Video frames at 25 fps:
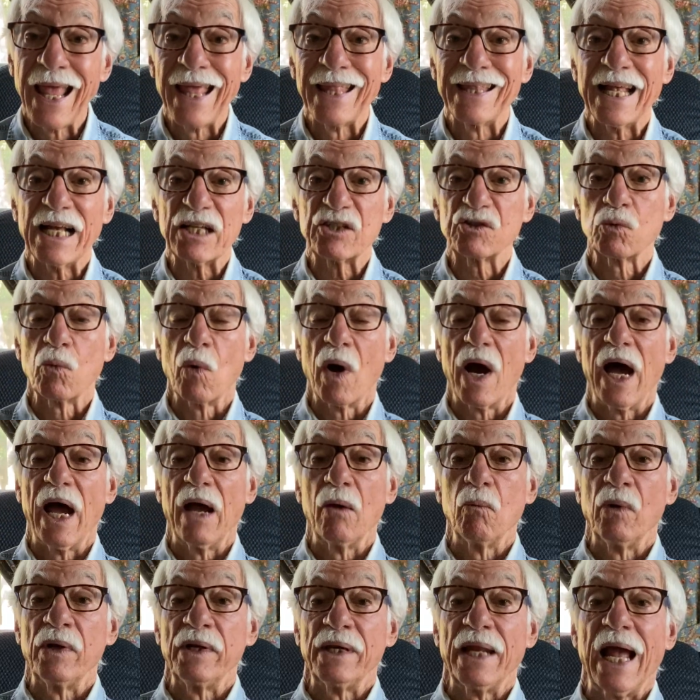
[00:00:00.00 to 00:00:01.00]
That's why
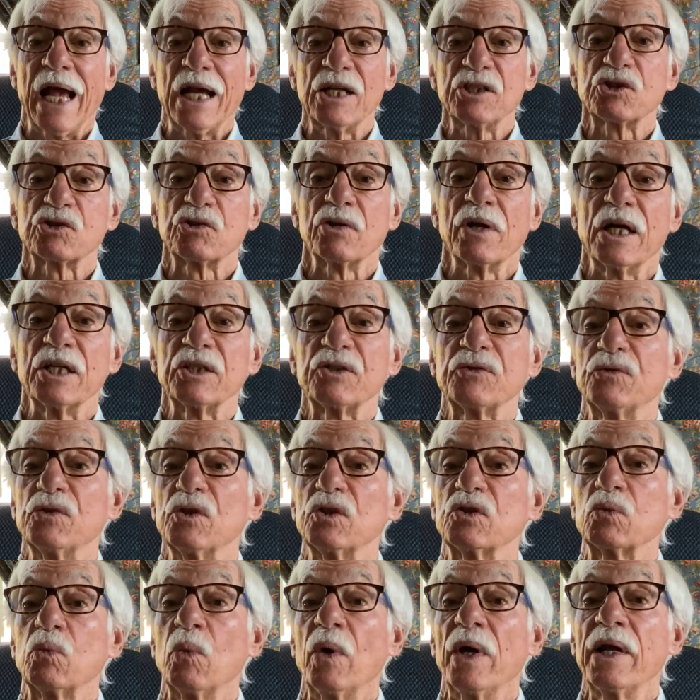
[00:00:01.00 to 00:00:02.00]
when the astronauts
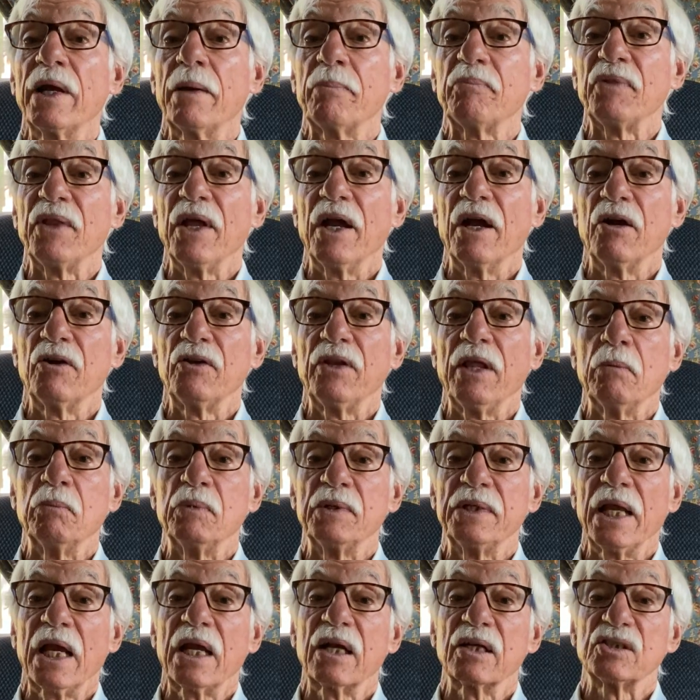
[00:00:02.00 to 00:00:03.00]
first went up there, they
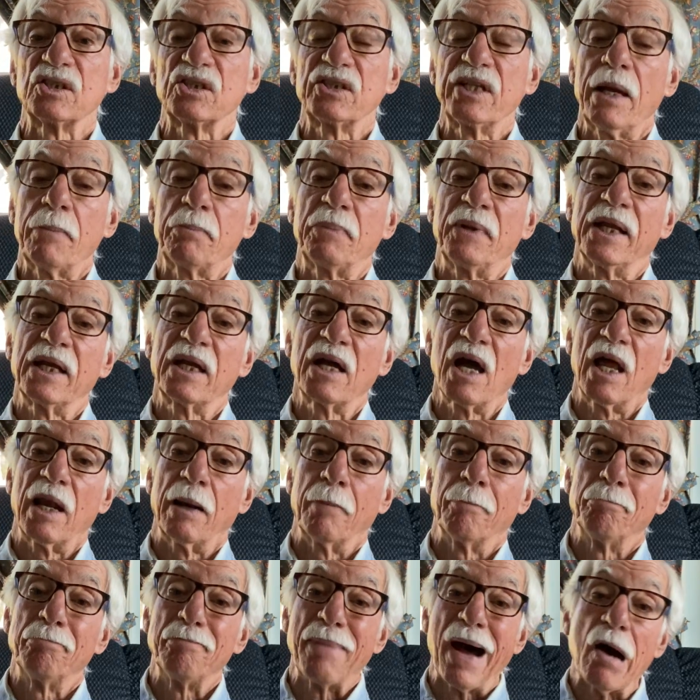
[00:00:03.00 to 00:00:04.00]
would take a step and they kind
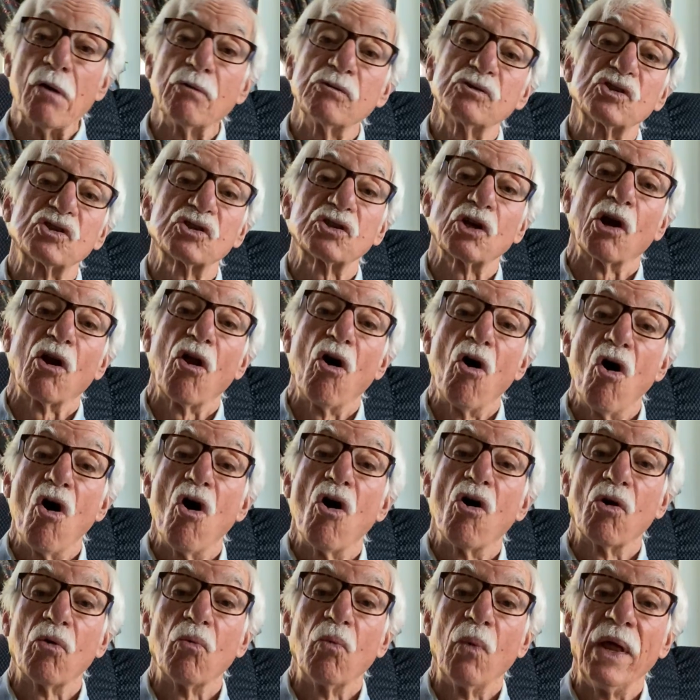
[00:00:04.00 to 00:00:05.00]
of bounced
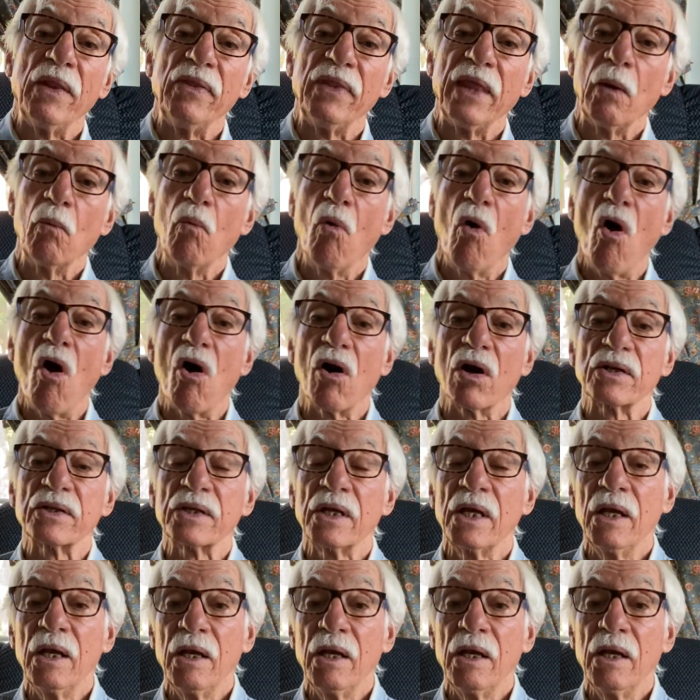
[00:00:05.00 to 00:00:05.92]
along when they walked,